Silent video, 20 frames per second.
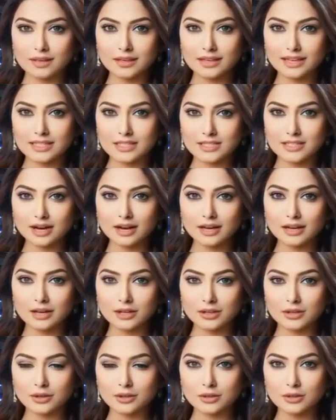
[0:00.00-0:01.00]
It's not a
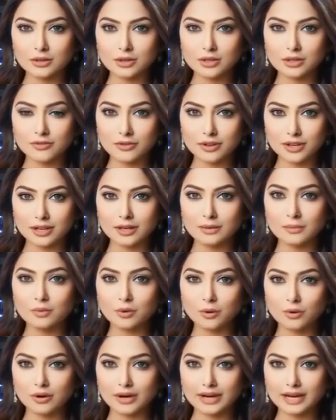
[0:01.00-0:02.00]
good look for him
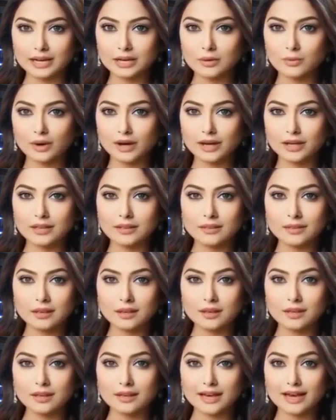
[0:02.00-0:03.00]
or anyone.
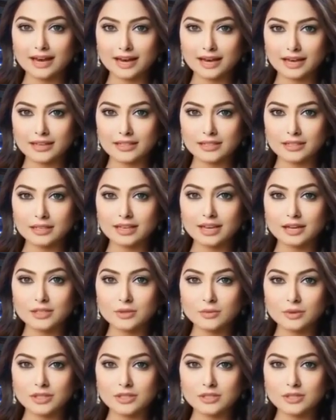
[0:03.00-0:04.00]
And,
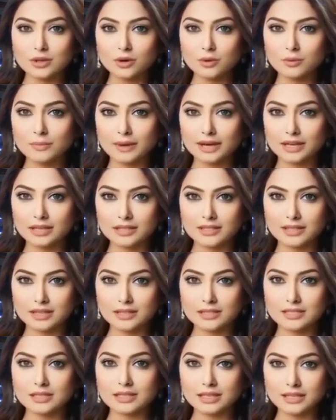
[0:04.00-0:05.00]
as with so many
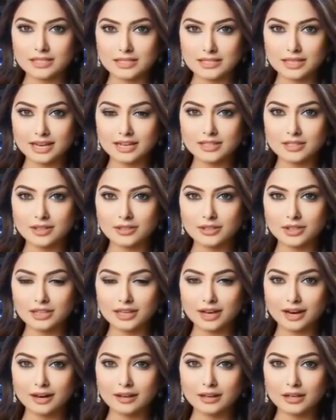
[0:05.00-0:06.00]
things these days on The
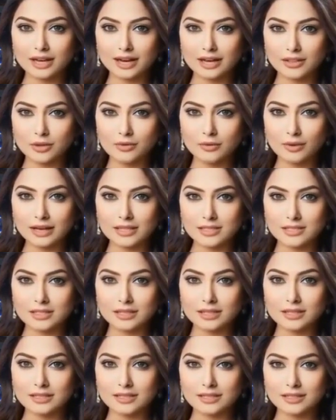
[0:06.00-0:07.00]
Young and the
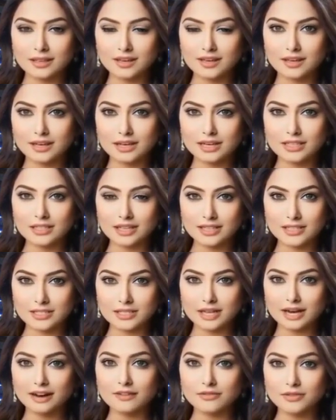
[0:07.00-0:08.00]
Restless, it does
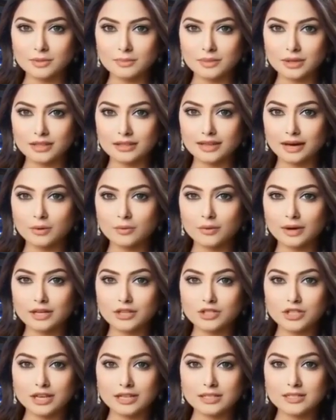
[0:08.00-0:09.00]
have to be that
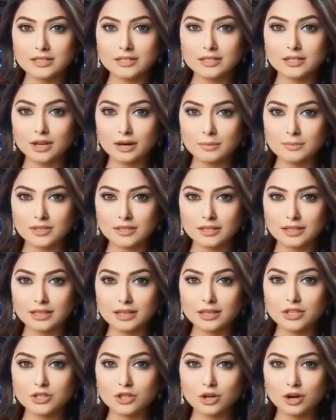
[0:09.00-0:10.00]
way. Jason Thompson
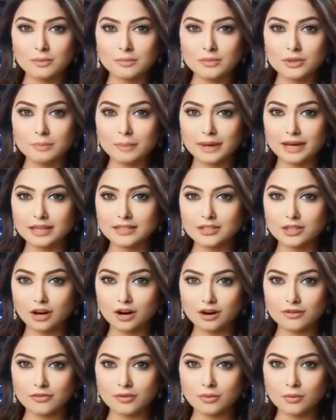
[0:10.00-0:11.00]
can charm the paint
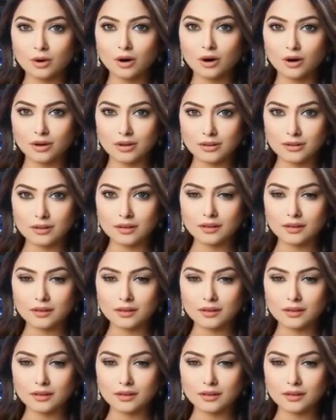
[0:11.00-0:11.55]
off a wall.